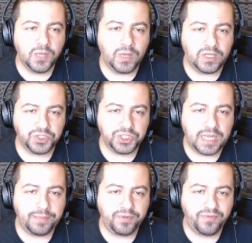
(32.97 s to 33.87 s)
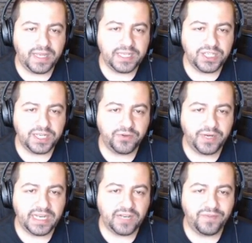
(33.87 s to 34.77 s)
while Shopify
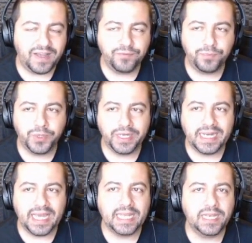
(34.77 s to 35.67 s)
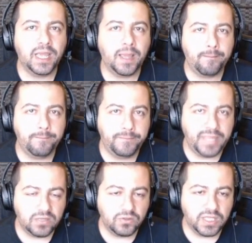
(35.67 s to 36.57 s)
generated $5.9
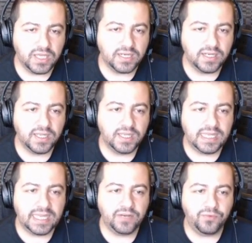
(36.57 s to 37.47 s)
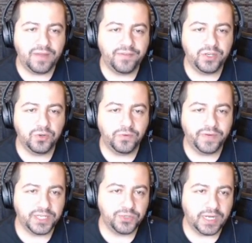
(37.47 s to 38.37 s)
billion in revenue
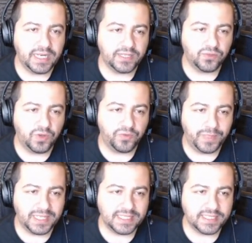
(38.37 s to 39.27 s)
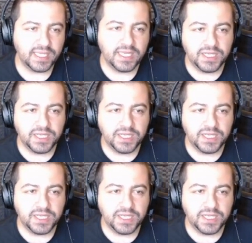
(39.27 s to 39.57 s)
over the trailing 12 months.